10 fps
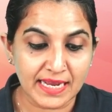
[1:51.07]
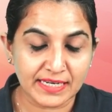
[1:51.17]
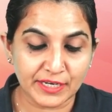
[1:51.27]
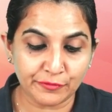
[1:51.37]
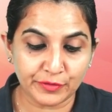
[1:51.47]

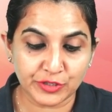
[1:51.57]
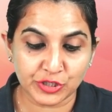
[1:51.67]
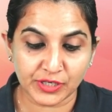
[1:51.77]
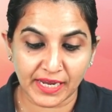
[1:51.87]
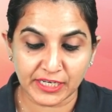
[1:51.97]

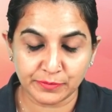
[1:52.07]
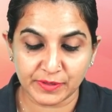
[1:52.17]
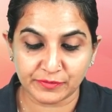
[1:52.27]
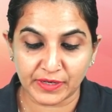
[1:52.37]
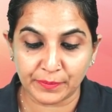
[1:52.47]
differentiate
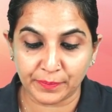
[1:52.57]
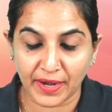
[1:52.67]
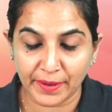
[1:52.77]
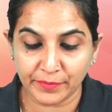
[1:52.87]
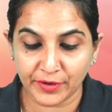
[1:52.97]
between
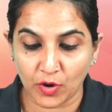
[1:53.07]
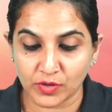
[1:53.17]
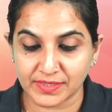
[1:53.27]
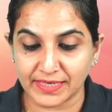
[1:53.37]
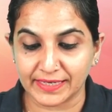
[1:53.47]
primary
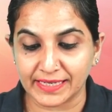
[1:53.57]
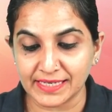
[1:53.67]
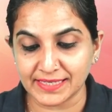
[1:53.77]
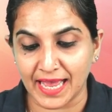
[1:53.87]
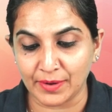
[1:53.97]

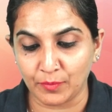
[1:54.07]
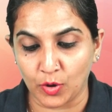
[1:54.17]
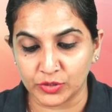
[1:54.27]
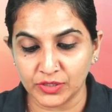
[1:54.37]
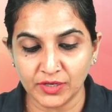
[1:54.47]
auxiliaries and
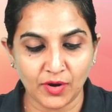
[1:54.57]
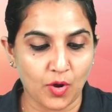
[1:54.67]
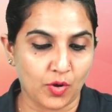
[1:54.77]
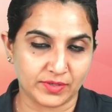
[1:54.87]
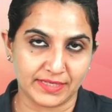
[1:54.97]
modal
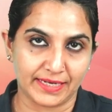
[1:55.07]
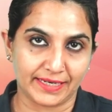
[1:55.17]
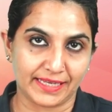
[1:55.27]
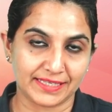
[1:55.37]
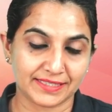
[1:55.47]

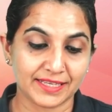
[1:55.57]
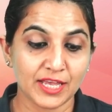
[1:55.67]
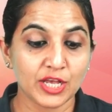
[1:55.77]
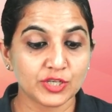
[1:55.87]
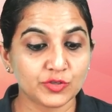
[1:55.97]
auxiliaries.
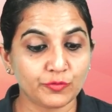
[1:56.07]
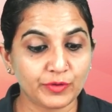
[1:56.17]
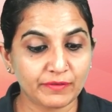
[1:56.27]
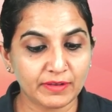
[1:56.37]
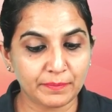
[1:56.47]
So
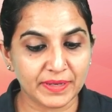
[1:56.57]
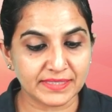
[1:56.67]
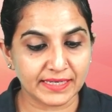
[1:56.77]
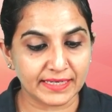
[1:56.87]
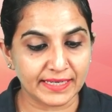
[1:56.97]
we will
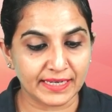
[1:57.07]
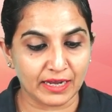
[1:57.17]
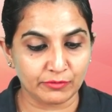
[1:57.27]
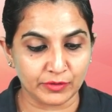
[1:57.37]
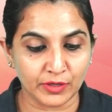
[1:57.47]
basically
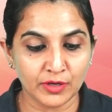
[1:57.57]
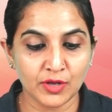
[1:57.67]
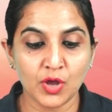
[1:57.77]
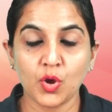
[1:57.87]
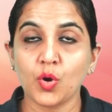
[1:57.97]
cover
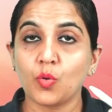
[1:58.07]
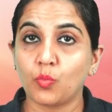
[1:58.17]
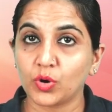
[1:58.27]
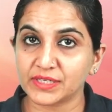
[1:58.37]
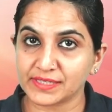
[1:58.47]

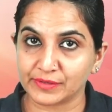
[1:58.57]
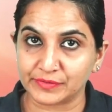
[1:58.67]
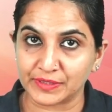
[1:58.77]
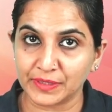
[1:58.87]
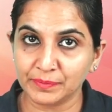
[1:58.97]
what is a
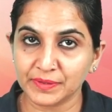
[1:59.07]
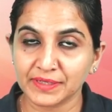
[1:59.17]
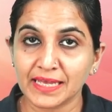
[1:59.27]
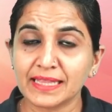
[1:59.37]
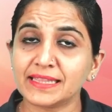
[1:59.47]
verb,
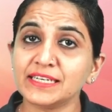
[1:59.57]
then